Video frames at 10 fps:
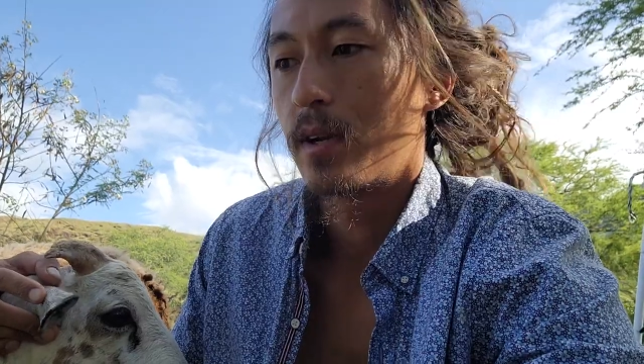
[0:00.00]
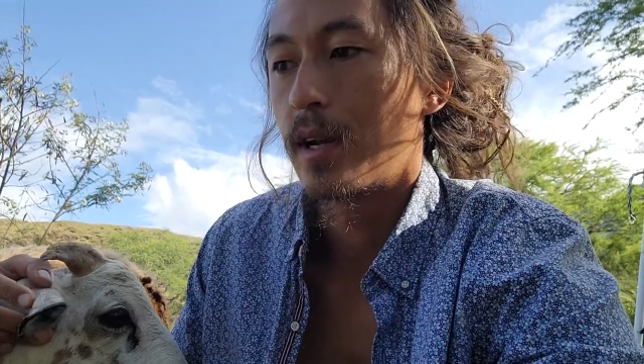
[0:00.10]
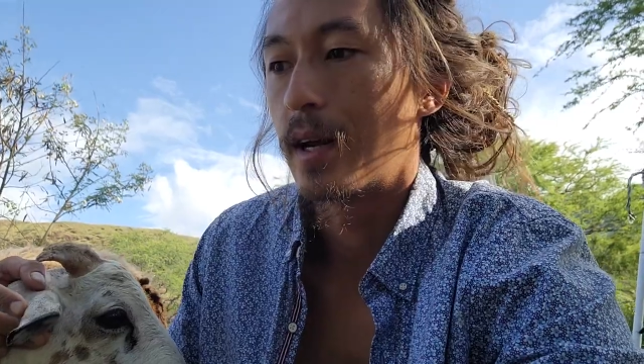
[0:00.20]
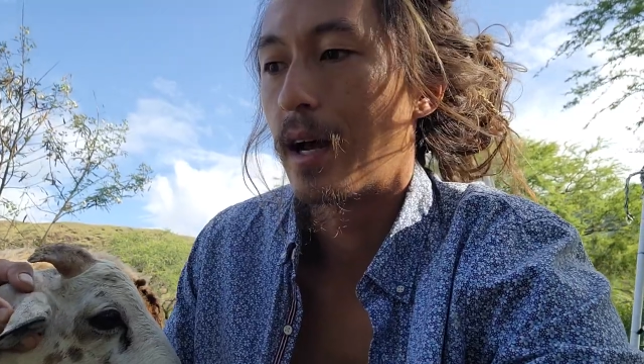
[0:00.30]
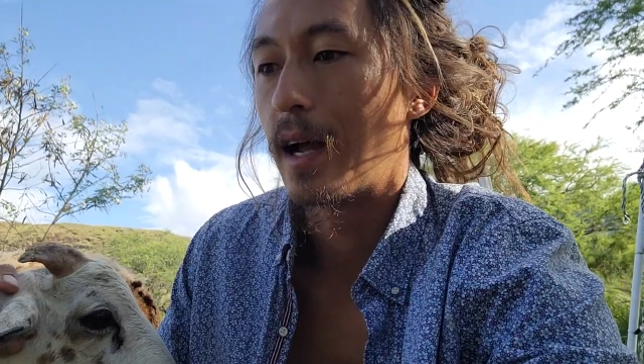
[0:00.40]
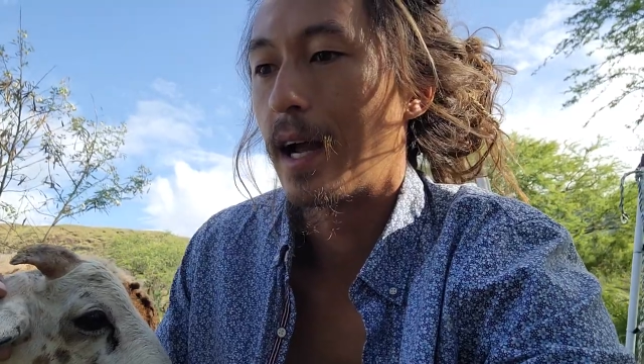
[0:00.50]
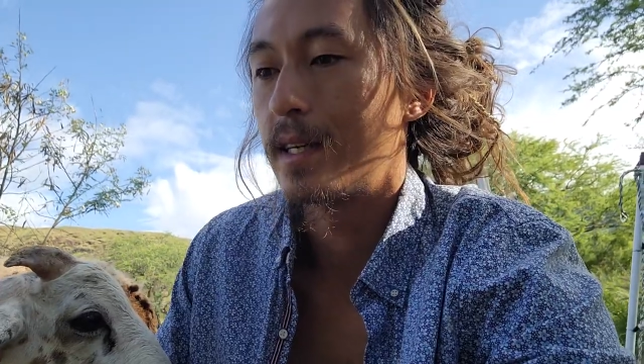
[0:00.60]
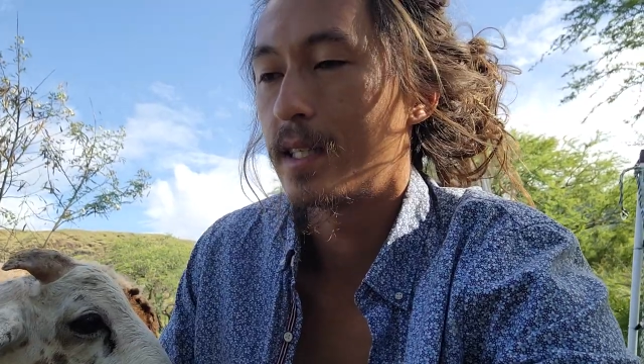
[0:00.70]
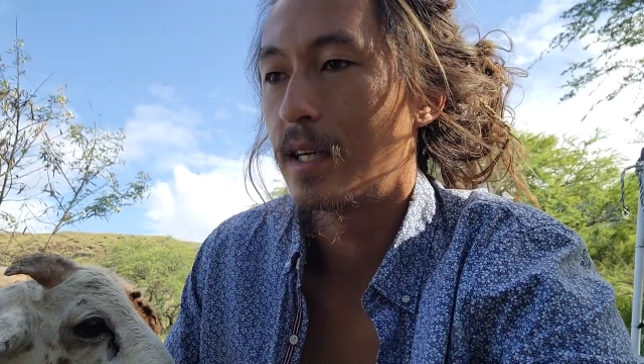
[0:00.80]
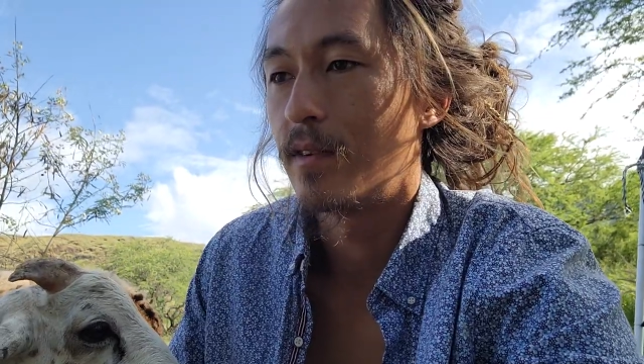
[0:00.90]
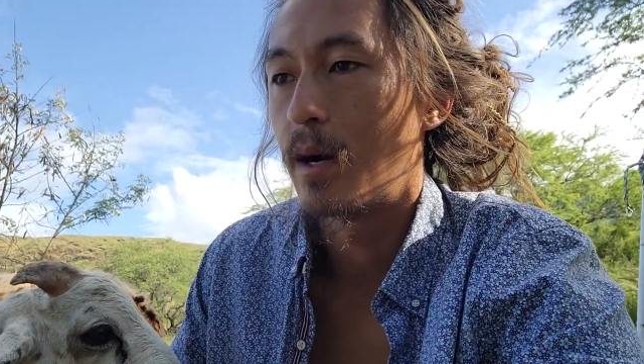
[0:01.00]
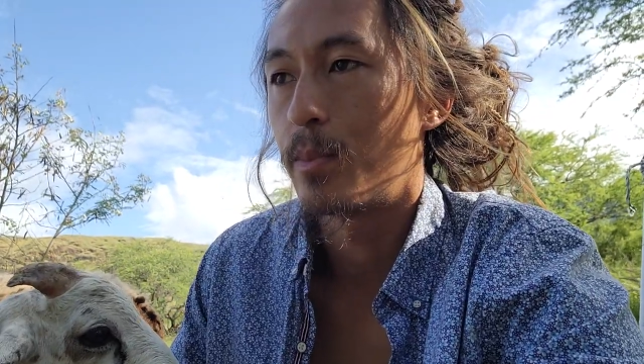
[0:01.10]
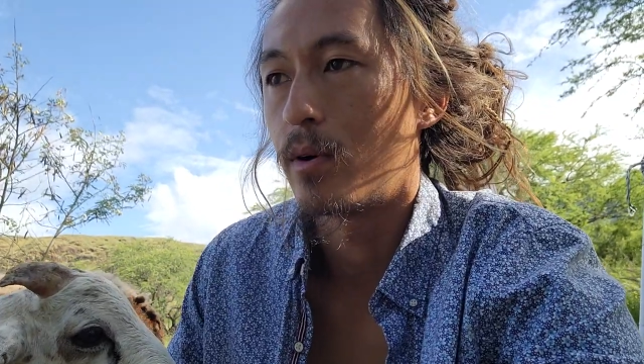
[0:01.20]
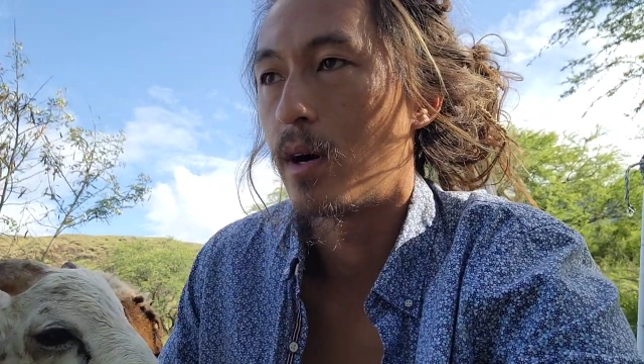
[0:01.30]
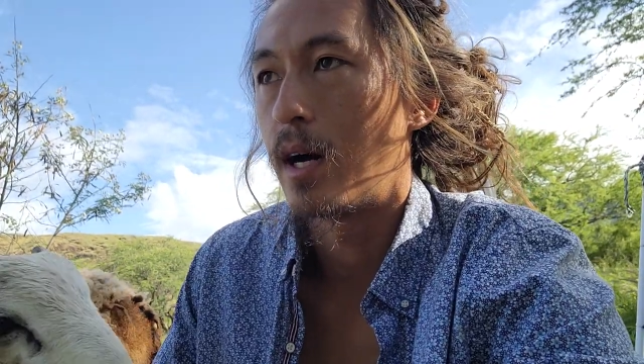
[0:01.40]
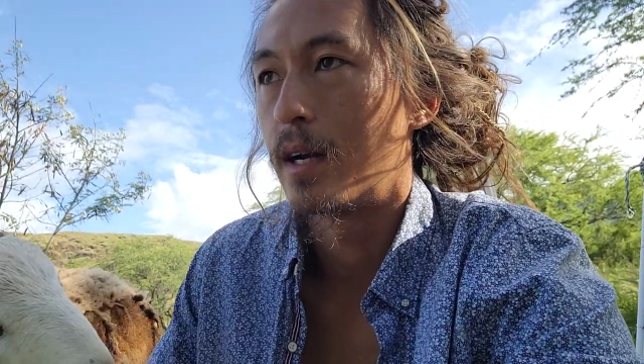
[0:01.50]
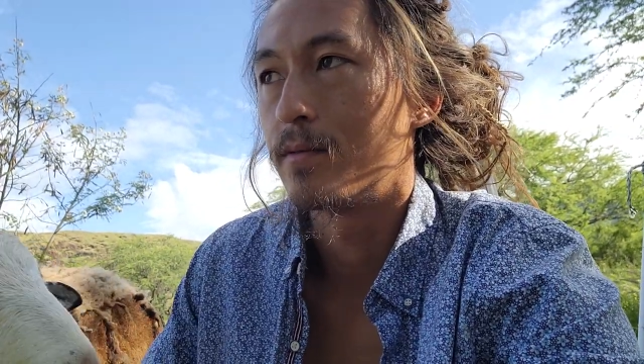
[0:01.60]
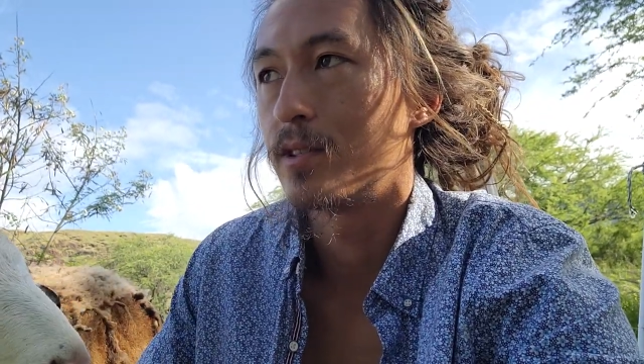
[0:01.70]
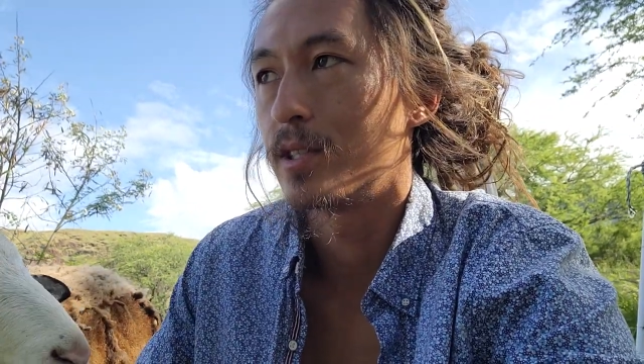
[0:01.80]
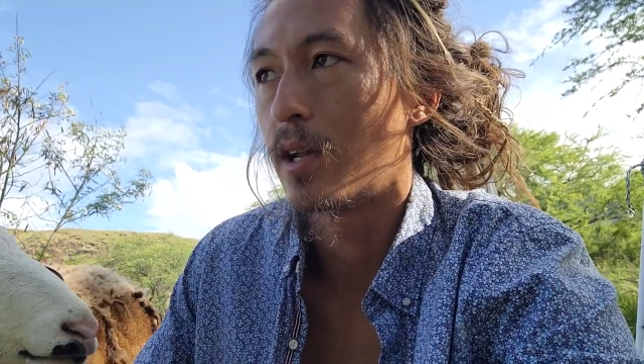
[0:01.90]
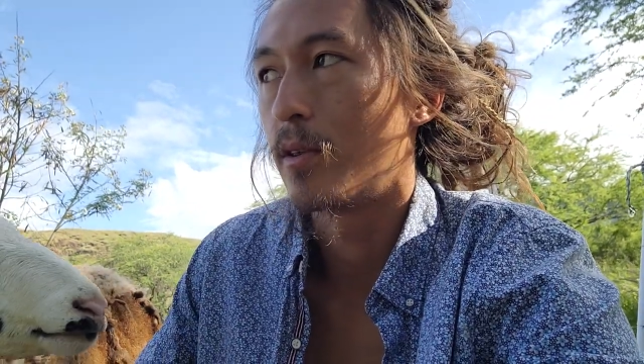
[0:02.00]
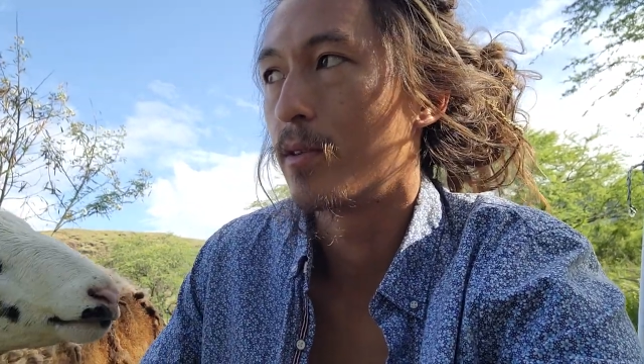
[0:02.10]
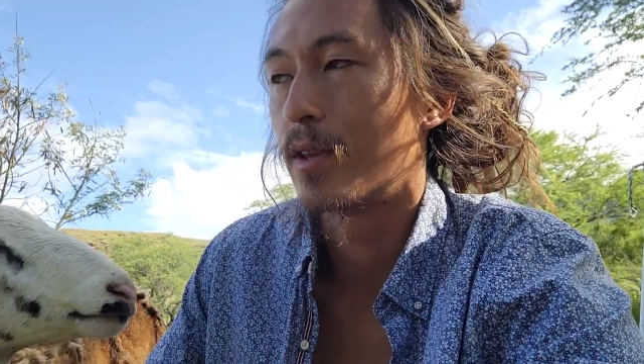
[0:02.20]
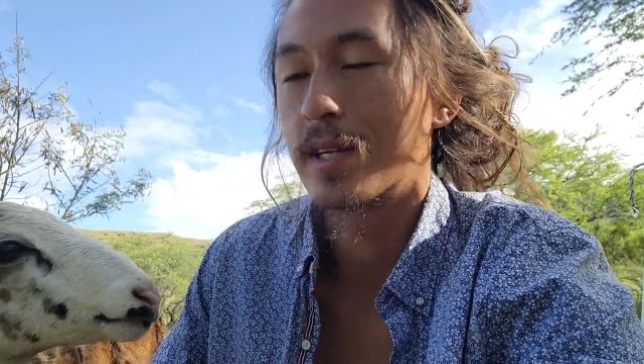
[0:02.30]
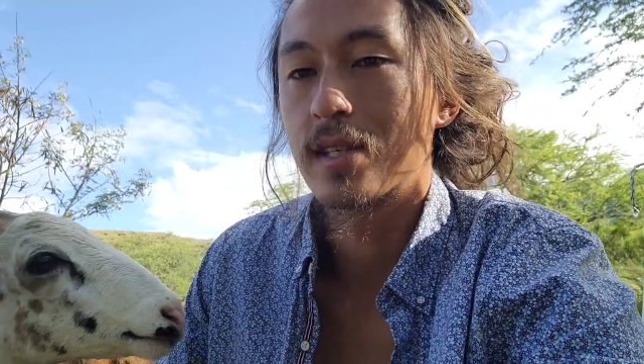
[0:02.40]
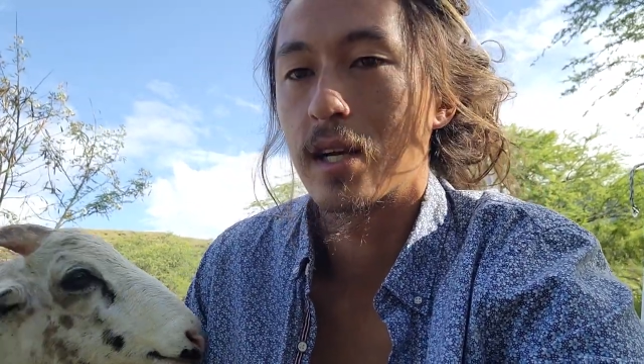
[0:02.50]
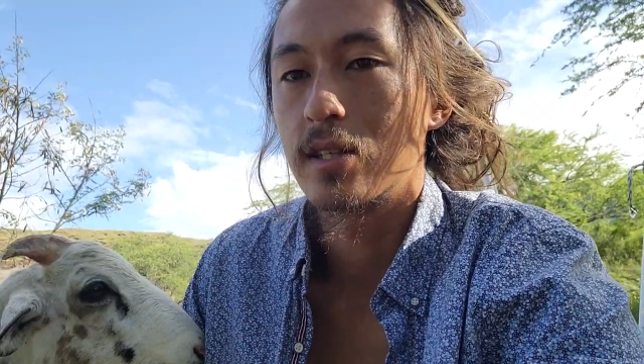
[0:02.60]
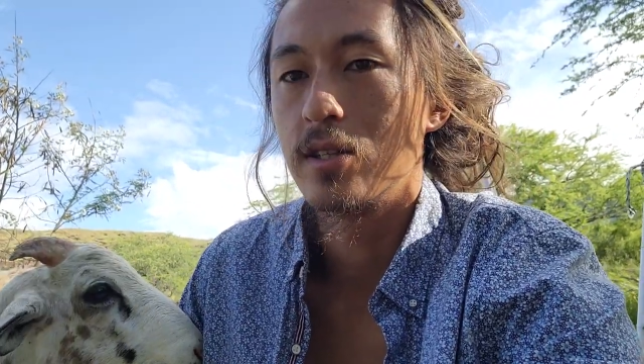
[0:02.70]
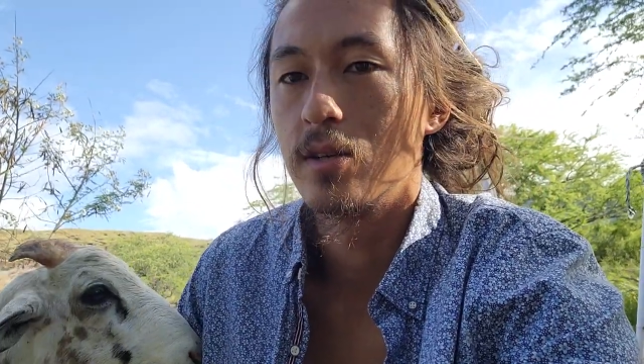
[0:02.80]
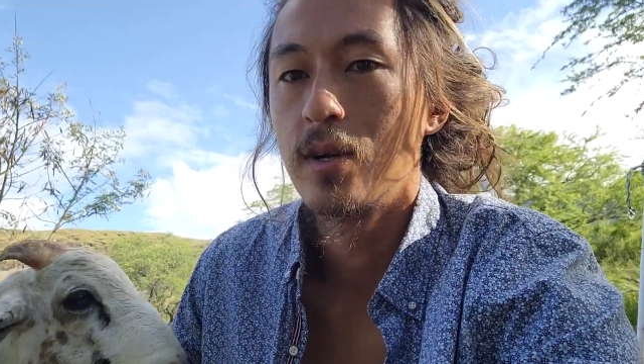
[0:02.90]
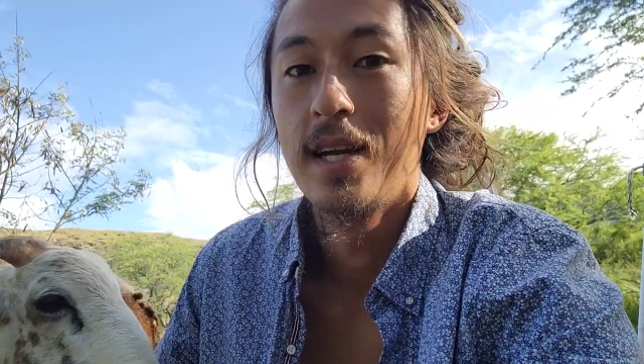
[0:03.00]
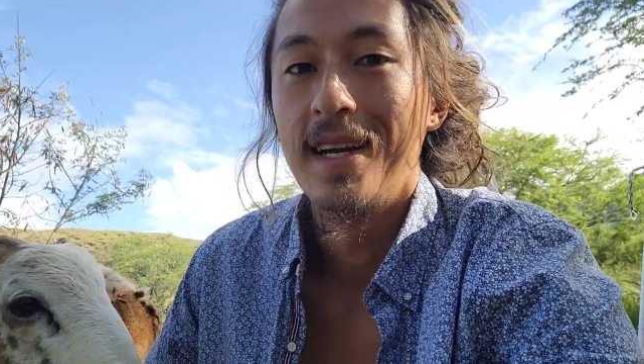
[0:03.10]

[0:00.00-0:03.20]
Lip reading: and I had to give up a lot of just other things I could do.